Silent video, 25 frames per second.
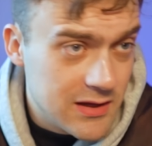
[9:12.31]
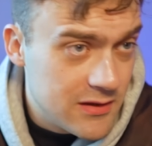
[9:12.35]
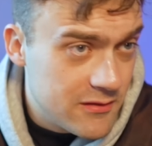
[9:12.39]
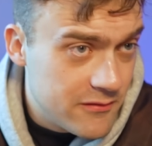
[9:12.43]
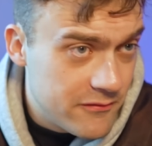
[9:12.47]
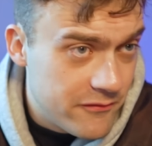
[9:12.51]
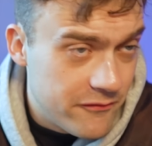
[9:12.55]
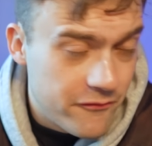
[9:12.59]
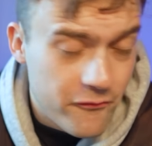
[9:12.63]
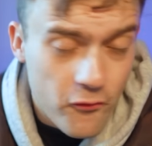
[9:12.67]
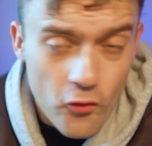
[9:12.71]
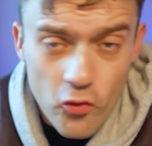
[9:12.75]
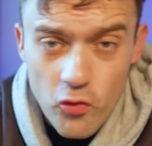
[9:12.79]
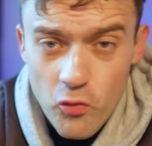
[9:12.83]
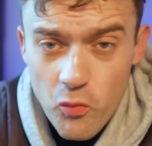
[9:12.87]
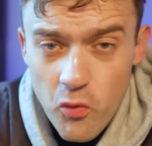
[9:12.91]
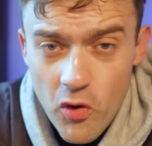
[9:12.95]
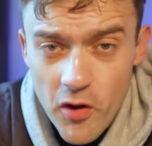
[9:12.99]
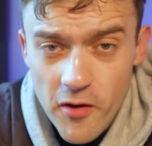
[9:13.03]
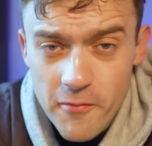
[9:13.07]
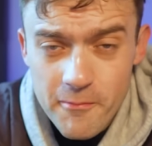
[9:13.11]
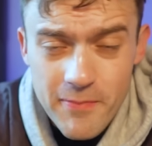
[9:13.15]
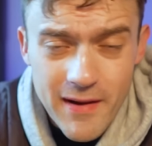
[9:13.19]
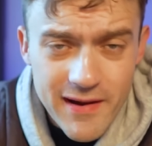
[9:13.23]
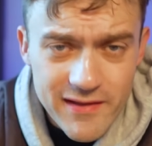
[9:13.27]
four
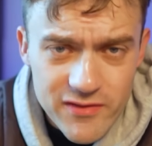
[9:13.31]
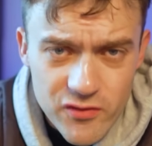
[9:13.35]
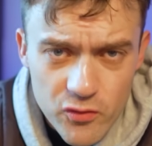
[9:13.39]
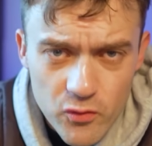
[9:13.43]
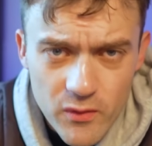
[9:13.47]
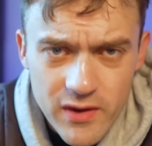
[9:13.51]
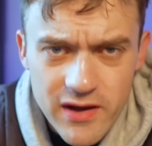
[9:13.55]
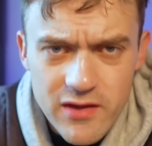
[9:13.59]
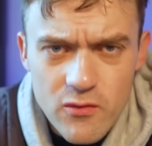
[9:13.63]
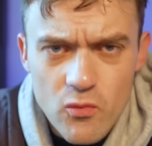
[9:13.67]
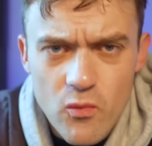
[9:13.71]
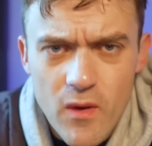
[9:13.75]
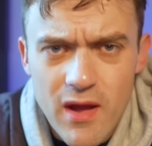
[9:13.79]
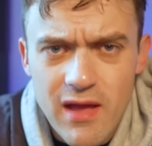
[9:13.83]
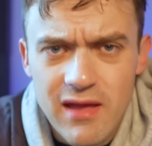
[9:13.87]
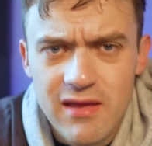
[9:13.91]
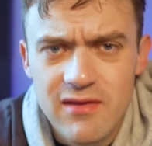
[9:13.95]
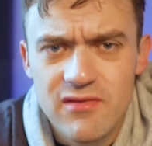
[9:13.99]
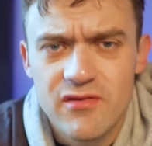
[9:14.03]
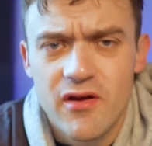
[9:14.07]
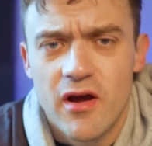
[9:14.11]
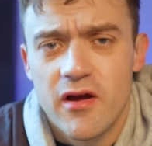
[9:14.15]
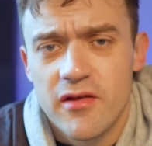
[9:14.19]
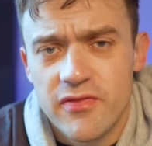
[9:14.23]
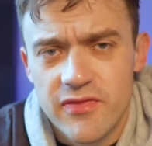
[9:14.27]
one, back to winning
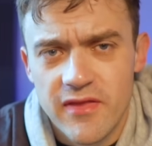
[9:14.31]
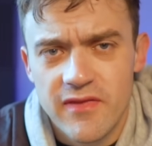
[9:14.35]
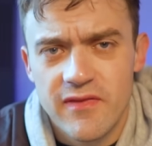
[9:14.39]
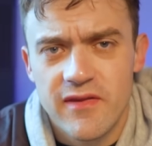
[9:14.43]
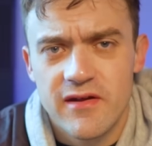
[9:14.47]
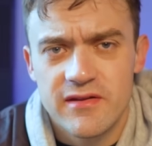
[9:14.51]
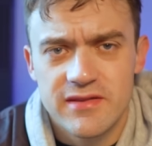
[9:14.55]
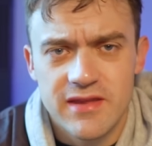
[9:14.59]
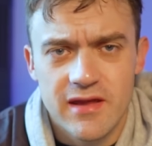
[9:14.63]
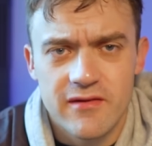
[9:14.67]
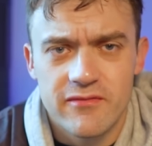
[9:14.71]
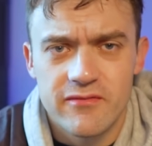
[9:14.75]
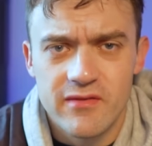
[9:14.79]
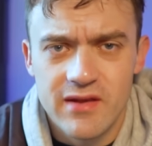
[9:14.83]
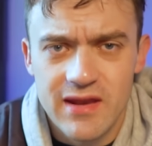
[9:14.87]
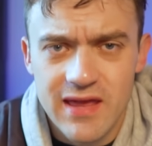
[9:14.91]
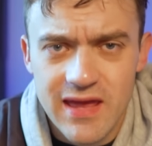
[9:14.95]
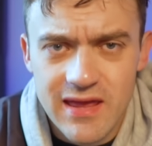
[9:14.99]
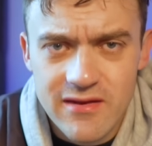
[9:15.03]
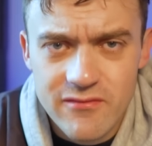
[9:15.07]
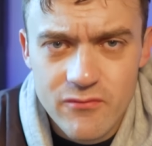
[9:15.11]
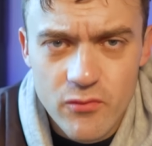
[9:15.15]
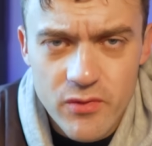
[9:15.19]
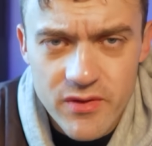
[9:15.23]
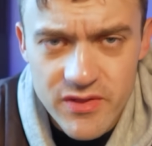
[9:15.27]
ways. I think they're
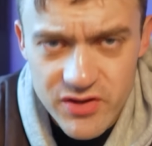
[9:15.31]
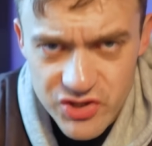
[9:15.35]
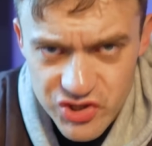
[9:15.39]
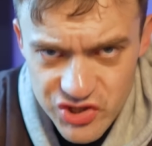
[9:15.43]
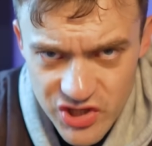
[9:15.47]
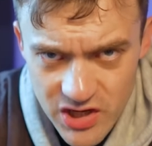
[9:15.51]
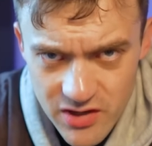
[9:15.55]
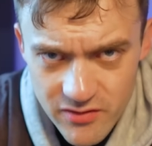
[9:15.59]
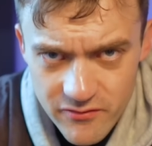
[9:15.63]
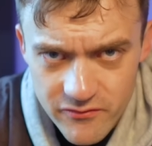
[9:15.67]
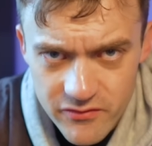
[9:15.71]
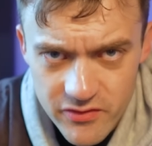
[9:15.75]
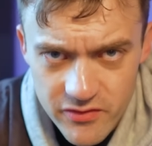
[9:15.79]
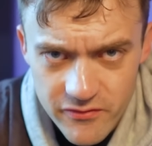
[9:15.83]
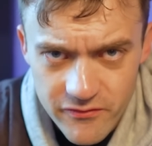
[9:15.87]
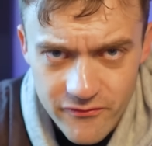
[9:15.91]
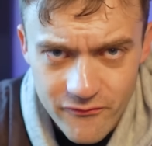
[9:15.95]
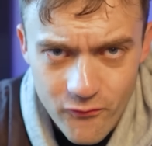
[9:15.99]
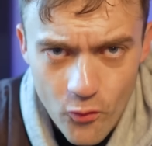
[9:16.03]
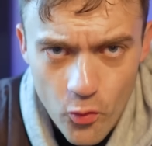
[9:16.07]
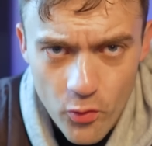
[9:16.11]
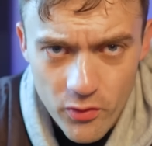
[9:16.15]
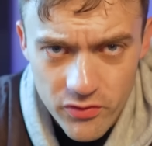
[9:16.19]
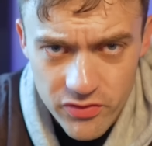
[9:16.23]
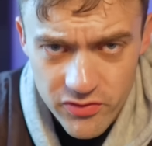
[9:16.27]
definitely in with a shout for the
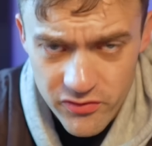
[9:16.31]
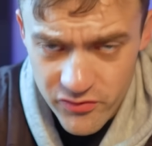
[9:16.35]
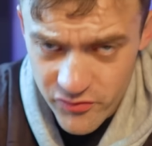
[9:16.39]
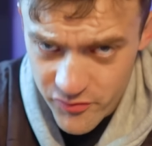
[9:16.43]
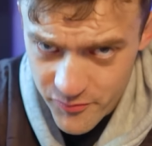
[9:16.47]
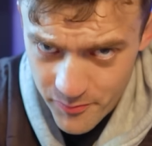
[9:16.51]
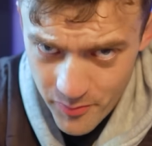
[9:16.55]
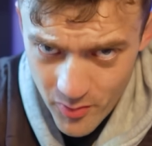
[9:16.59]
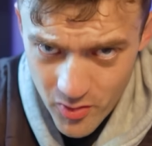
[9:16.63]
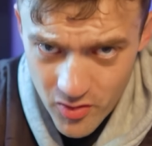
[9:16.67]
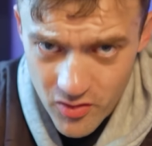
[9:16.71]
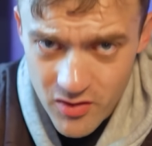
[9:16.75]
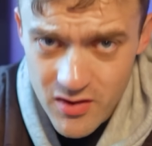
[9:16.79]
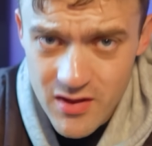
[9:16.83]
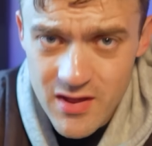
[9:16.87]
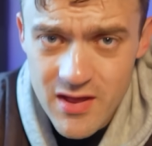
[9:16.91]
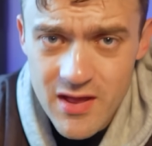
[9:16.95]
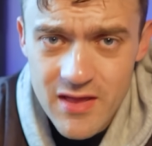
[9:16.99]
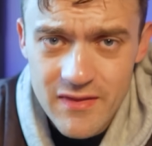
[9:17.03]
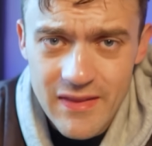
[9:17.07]
fourth spot.